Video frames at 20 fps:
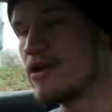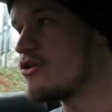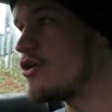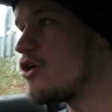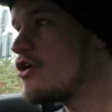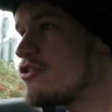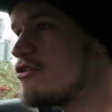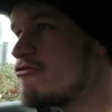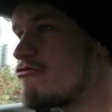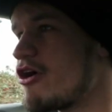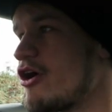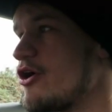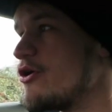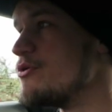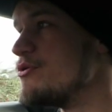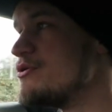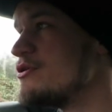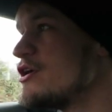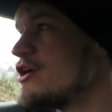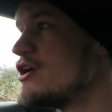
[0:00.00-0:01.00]
When you're on the
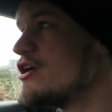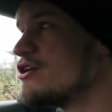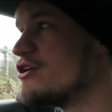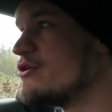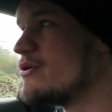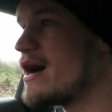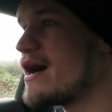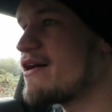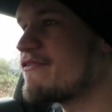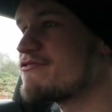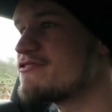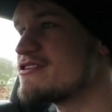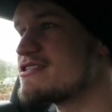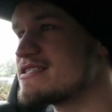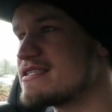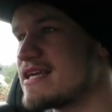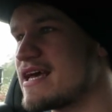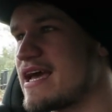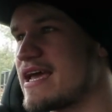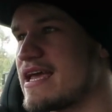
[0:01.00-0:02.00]
road, you have to
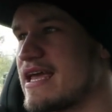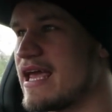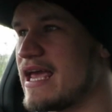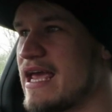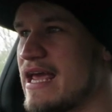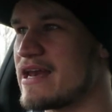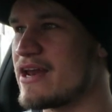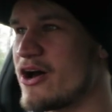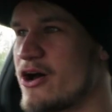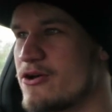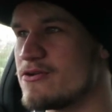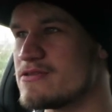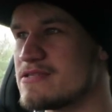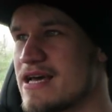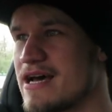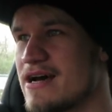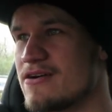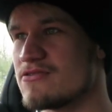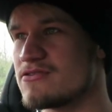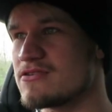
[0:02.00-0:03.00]
stay in
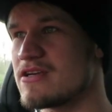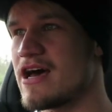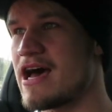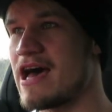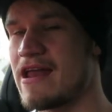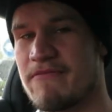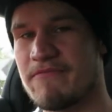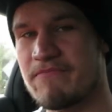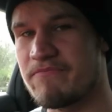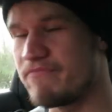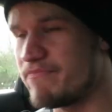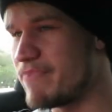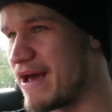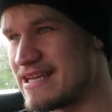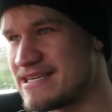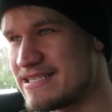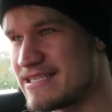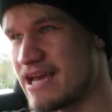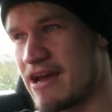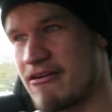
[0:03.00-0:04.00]
hotels and
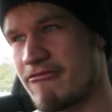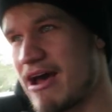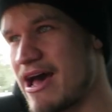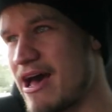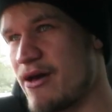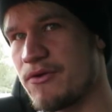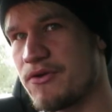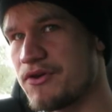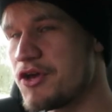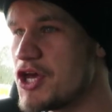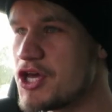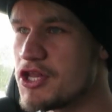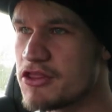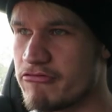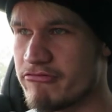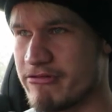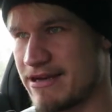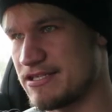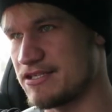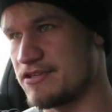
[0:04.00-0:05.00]
base it
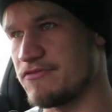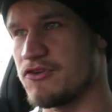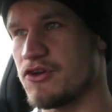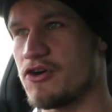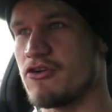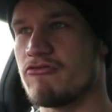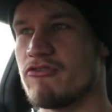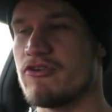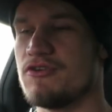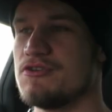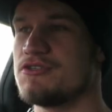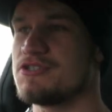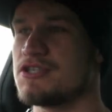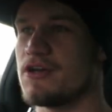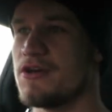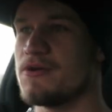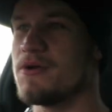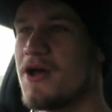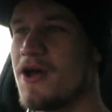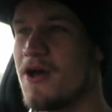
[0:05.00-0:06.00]
around the rest of your route.
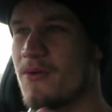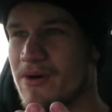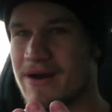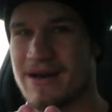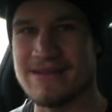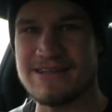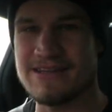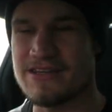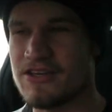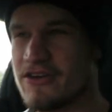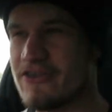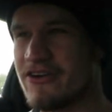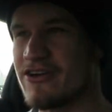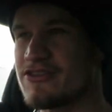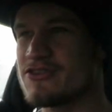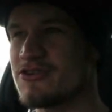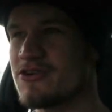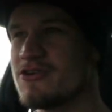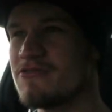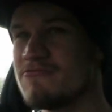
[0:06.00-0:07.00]
So, when I did the
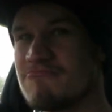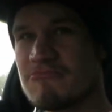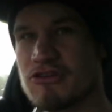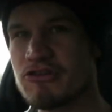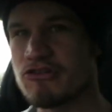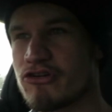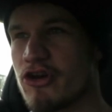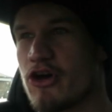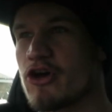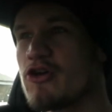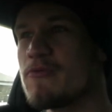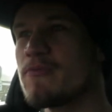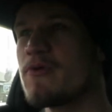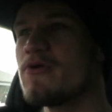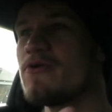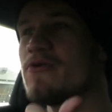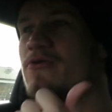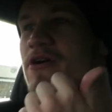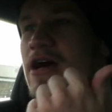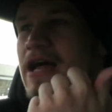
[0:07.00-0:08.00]
Euro Tour,
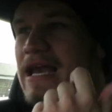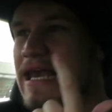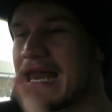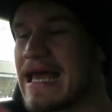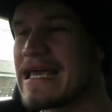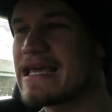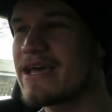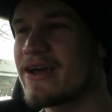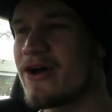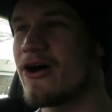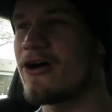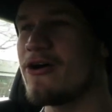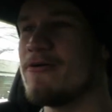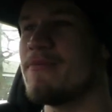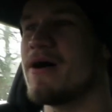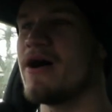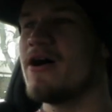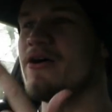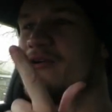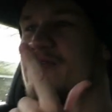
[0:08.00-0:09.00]
Grenoble, Lake
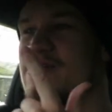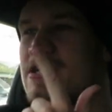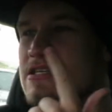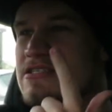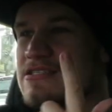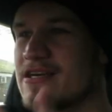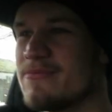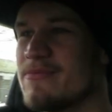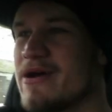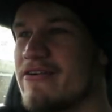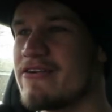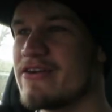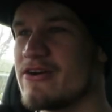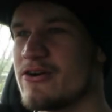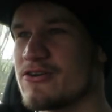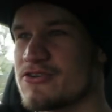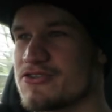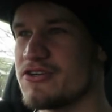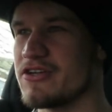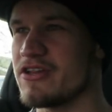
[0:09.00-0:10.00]
Como, somewhere
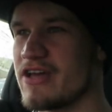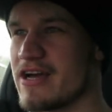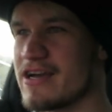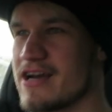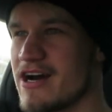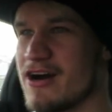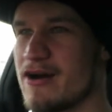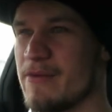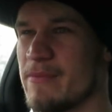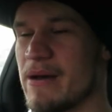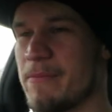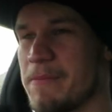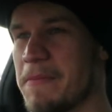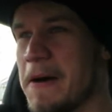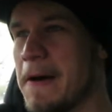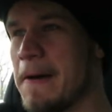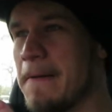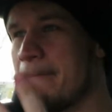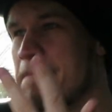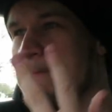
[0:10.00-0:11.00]
in Austria that I can't
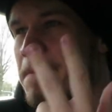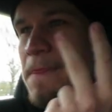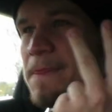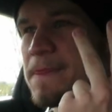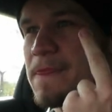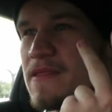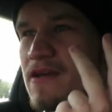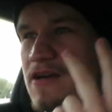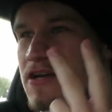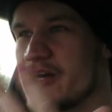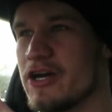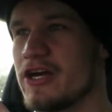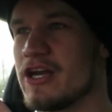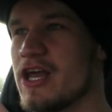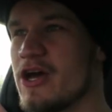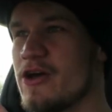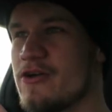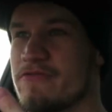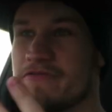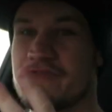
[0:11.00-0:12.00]
remember,
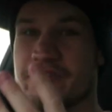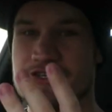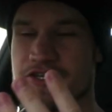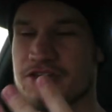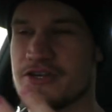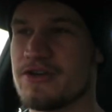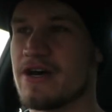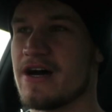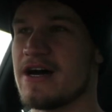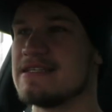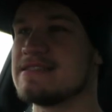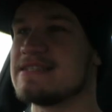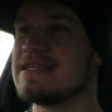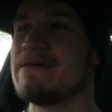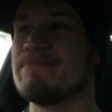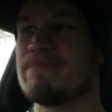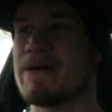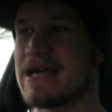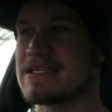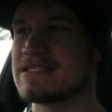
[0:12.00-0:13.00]
Cologne for two nights
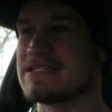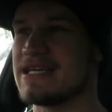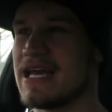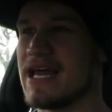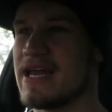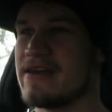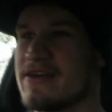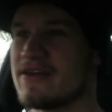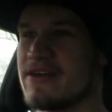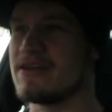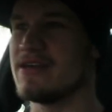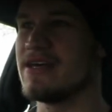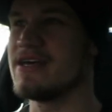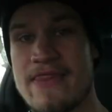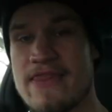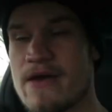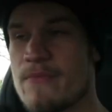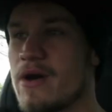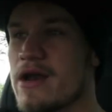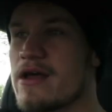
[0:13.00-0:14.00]
and then back to
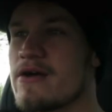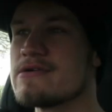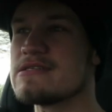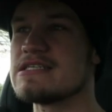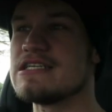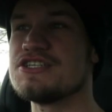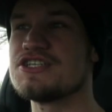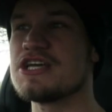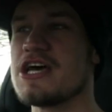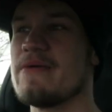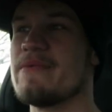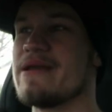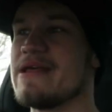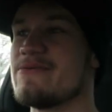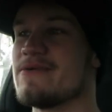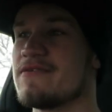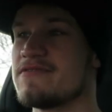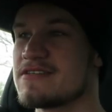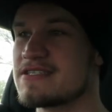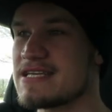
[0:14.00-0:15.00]
London. And then when I was in
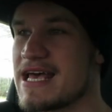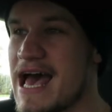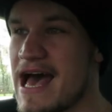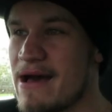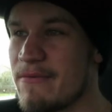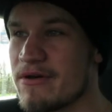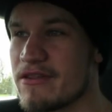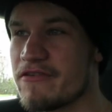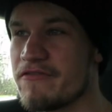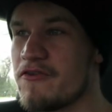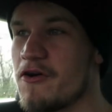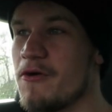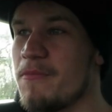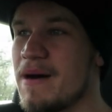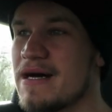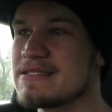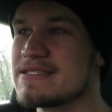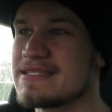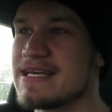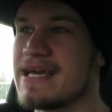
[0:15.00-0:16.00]
Germany with Sam with the
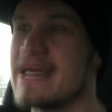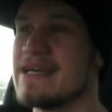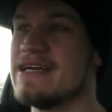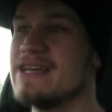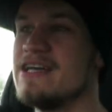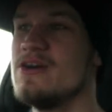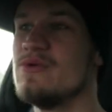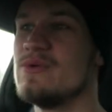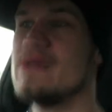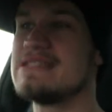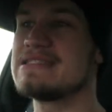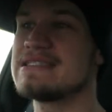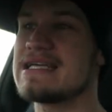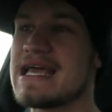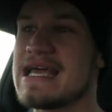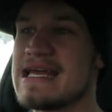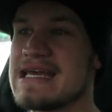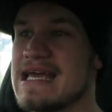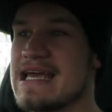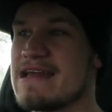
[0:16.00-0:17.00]
Ford Mustang, we
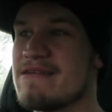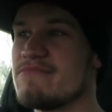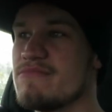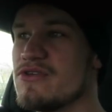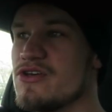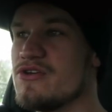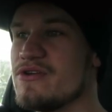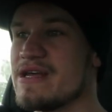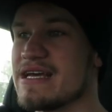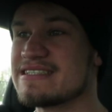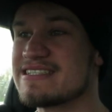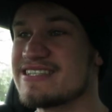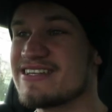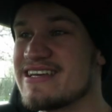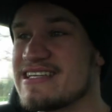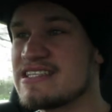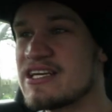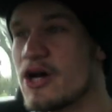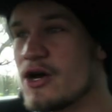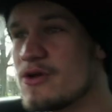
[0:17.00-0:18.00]
stayed in Munich.
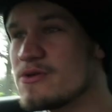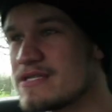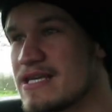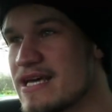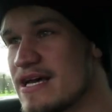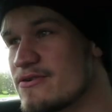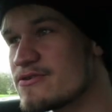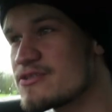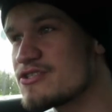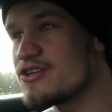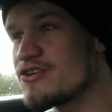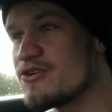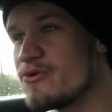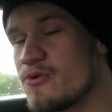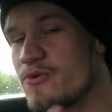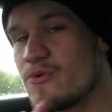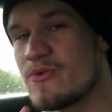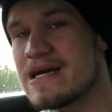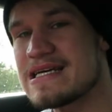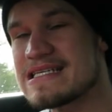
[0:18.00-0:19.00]
So there's hotels that
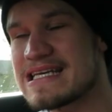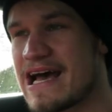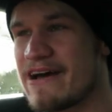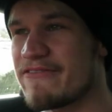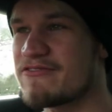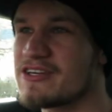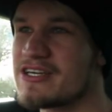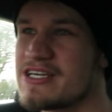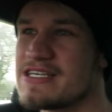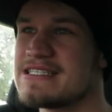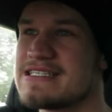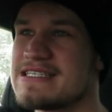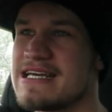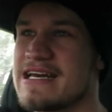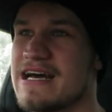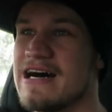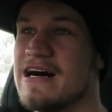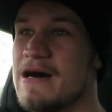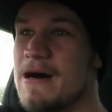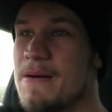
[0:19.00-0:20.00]
you always have to
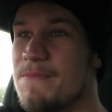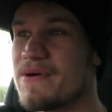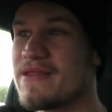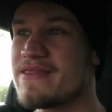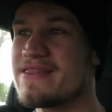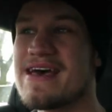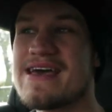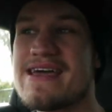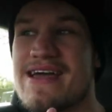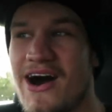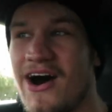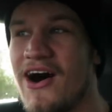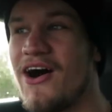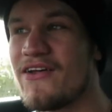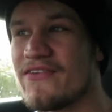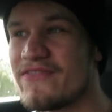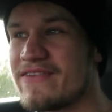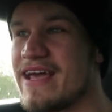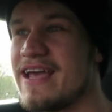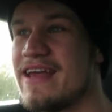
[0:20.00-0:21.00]
consider, but they
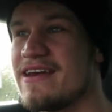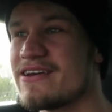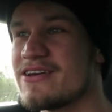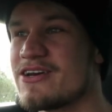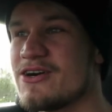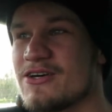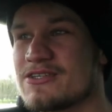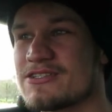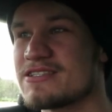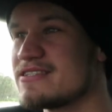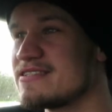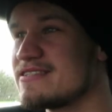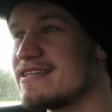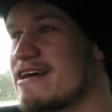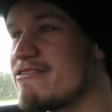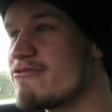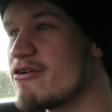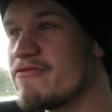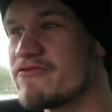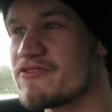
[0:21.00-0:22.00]
aren't the hidden costs,
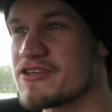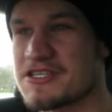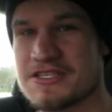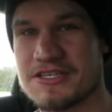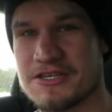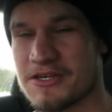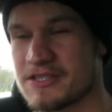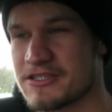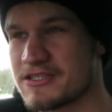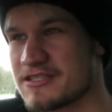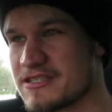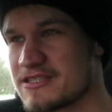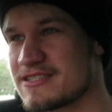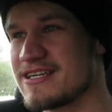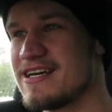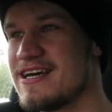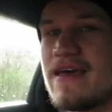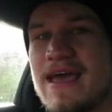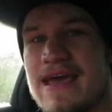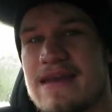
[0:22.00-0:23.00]
they're obvious
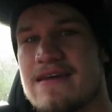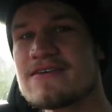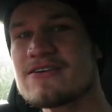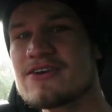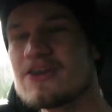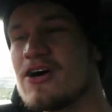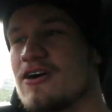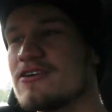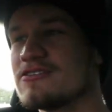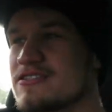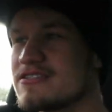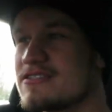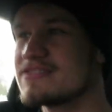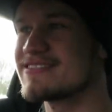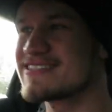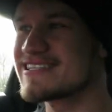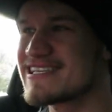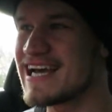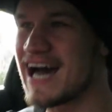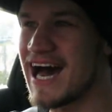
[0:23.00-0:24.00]
costs. The hidden
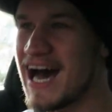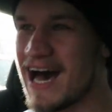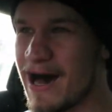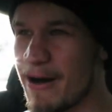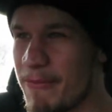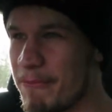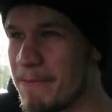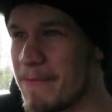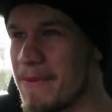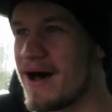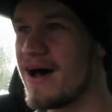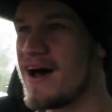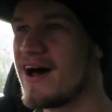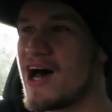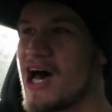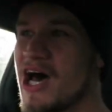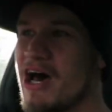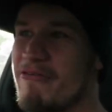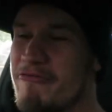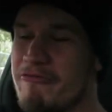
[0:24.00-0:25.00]
costs
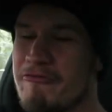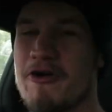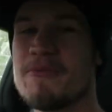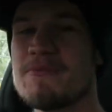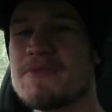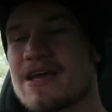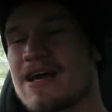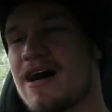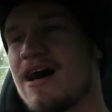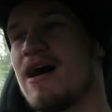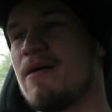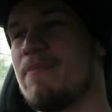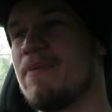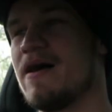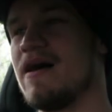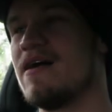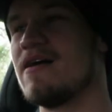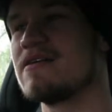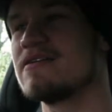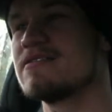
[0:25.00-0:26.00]
come from the car
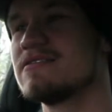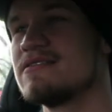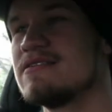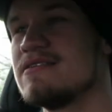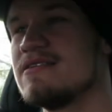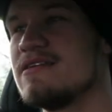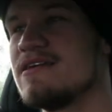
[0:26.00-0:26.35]
parks.